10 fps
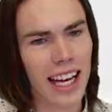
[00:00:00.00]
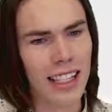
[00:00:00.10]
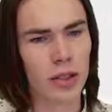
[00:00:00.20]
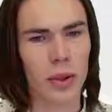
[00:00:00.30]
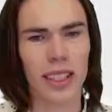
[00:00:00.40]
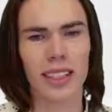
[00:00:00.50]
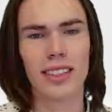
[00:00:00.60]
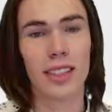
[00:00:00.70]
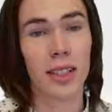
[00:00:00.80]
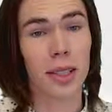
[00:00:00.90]
as well.
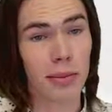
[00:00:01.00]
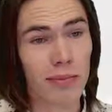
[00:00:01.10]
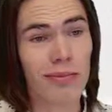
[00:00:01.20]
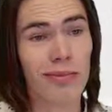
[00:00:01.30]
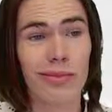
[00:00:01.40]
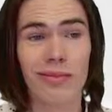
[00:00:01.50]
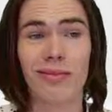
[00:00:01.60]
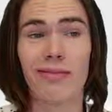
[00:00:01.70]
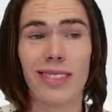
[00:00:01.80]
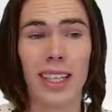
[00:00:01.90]
So
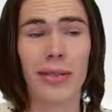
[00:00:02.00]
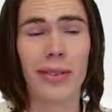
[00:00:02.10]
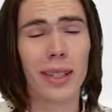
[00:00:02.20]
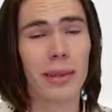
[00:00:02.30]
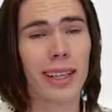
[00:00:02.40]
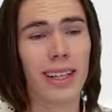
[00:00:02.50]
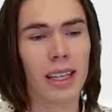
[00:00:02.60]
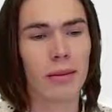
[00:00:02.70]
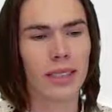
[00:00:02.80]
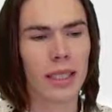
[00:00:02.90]
definitely a big
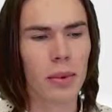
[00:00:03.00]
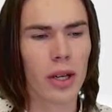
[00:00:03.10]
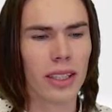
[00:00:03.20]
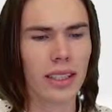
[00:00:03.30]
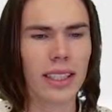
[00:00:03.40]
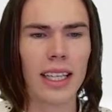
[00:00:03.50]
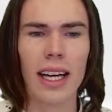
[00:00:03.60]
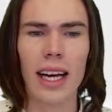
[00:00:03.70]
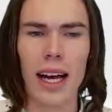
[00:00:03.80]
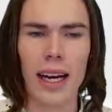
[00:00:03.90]
thumbs up on it.
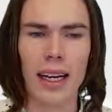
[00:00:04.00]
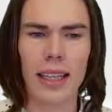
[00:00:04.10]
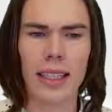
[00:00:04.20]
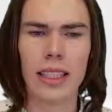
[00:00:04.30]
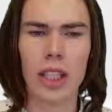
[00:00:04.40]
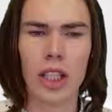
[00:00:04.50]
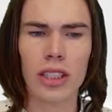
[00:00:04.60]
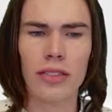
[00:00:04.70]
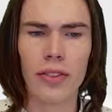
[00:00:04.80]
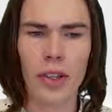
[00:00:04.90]
It
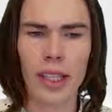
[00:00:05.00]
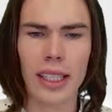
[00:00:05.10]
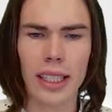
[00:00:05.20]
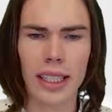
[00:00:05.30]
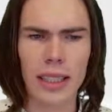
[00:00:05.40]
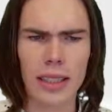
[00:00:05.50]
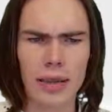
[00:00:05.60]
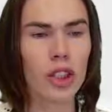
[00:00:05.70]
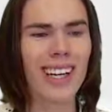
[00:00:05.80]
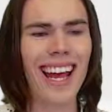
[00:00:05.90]
looks very neat,
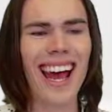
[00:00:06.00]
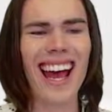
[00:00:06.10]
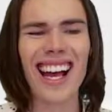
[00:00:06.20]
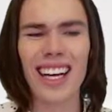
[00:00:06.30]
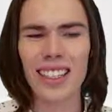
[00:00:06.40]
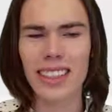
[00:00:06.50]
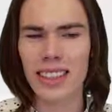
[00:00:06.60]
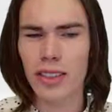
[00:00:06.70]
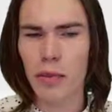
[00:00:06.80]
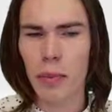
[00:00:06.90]
not
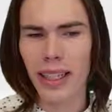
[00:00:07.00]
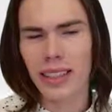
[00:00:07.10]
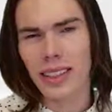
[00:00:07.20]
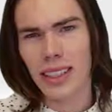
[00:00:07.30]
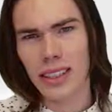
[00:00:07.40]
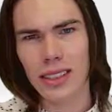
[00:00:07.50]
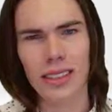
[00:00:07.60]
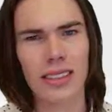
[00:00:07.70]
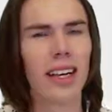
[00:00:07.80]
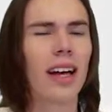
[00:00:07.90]
as spaced
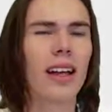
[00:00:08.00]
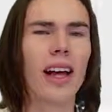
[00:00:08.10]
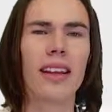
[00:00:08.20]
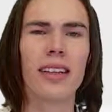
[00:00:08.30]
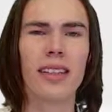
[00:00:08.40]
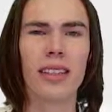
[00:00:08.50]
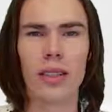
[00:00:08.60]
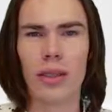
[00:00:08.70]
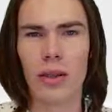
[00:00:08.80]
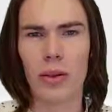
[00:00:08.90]
as
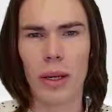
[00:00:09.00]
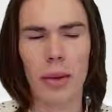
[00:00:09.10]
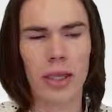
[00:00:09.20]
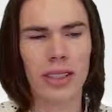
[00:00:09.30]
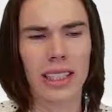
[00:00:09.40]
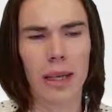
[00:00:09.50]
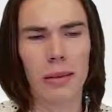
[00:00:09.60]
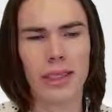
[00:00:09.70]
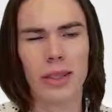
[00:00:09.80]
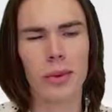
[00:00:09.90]
other web hosting
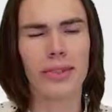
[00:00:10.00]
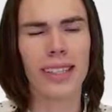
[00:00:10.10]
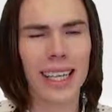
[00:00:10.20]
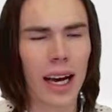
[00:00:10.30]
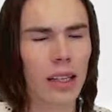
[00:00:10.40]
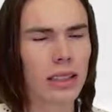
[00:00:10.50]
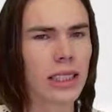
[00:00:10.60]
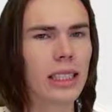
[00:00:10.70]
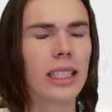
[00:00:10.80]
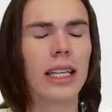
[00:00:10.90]
companies that we've
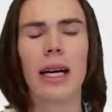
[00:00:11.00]
encountered,